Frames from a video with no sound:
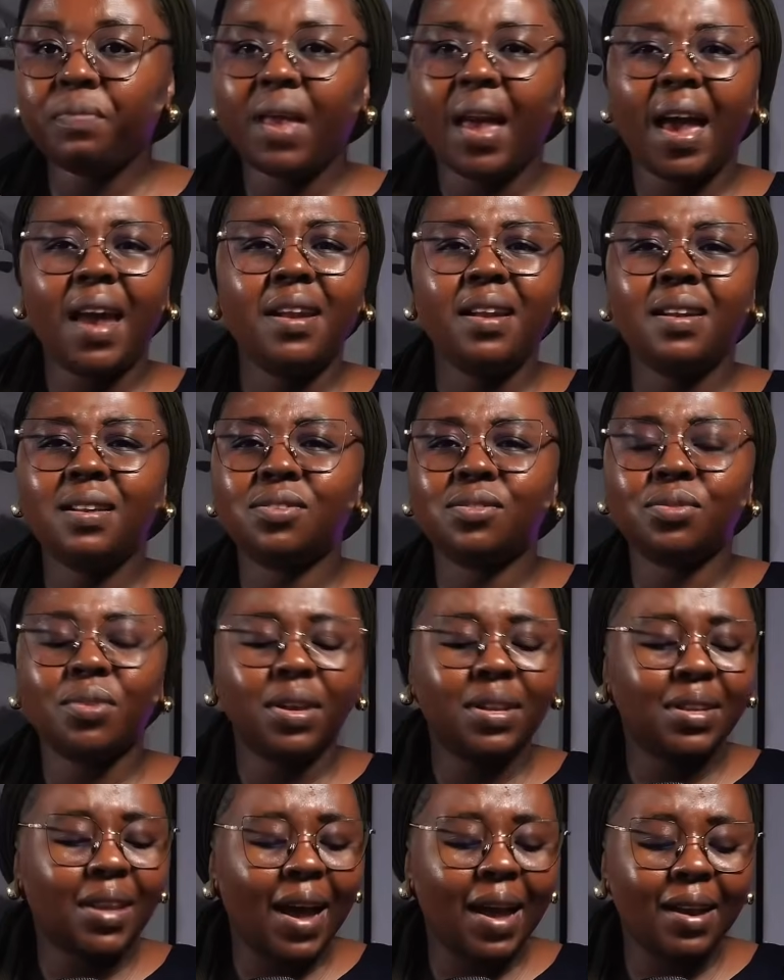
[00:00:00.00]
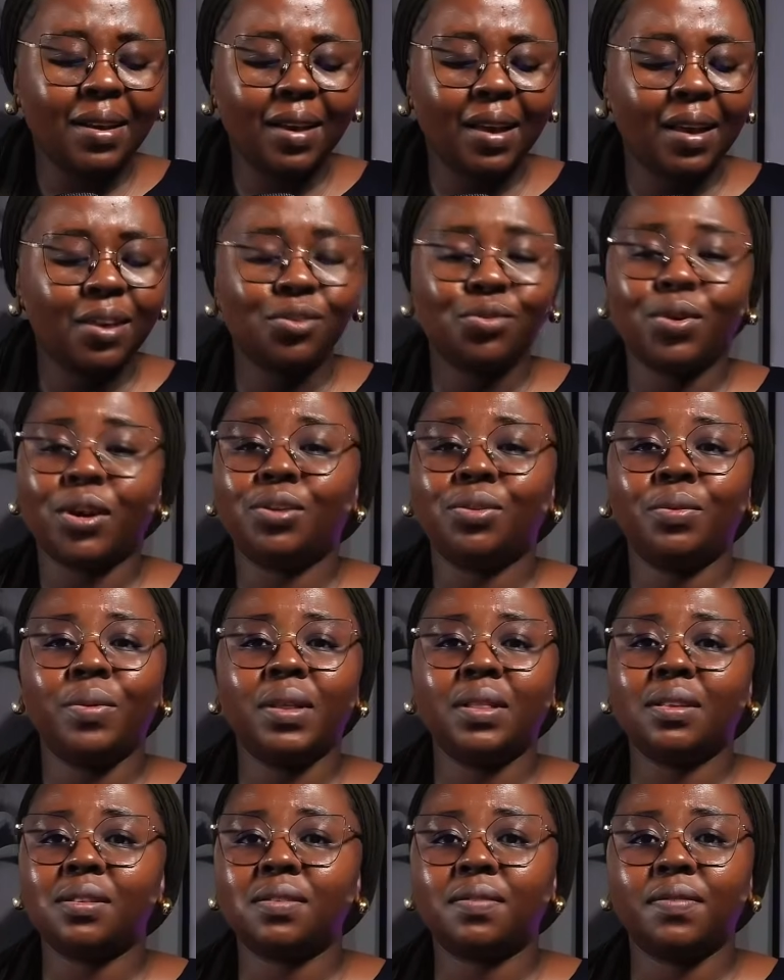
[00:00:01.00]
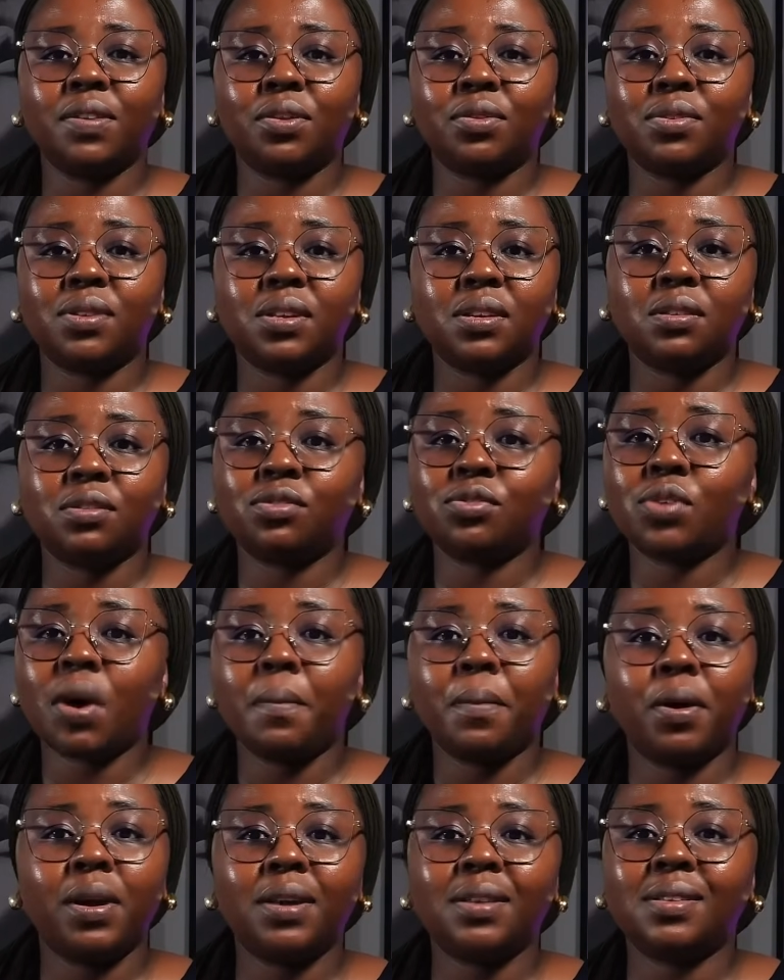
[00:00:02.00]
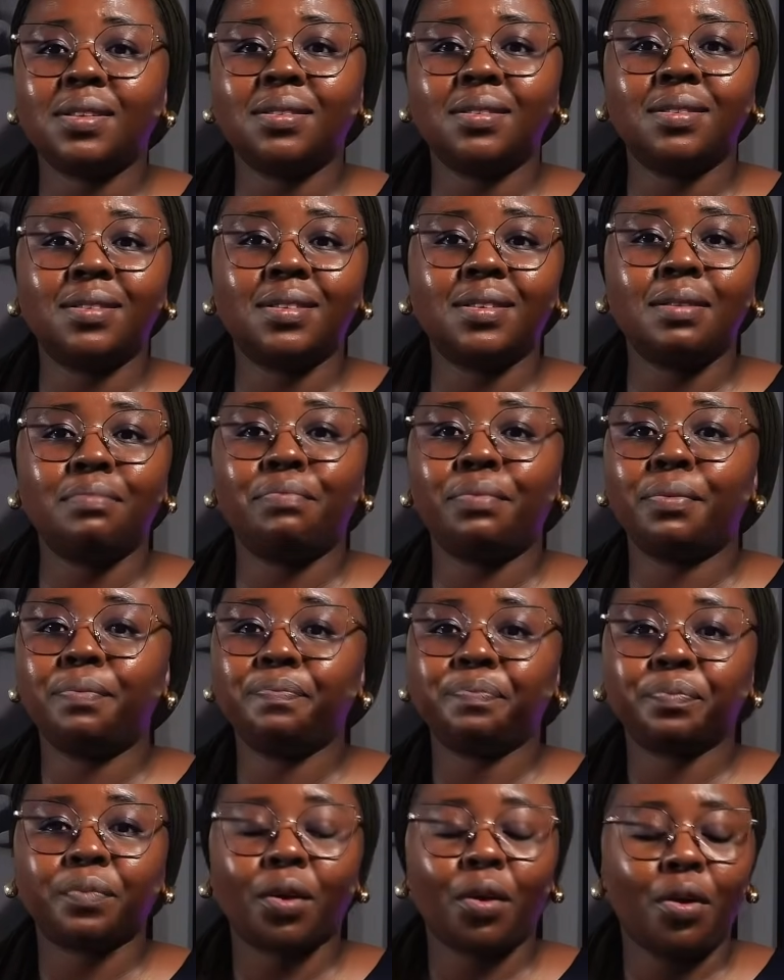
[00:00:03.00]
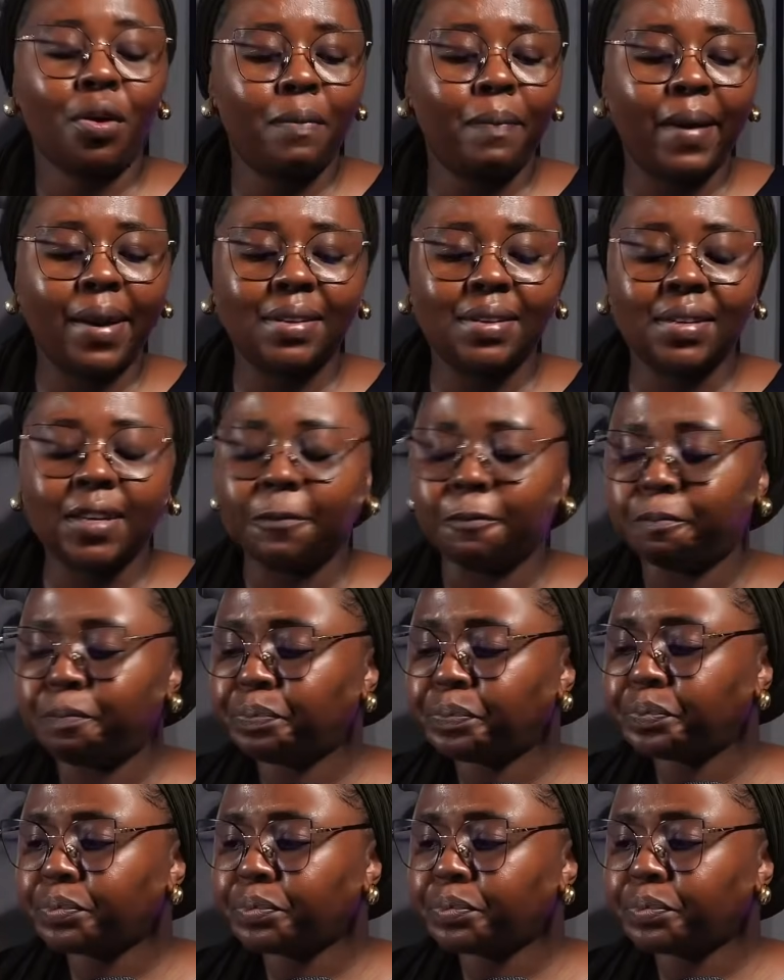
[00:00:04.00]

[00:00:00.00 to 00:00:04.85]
and it is not done as we're doing this video still. So I'm going to still sip on my tea.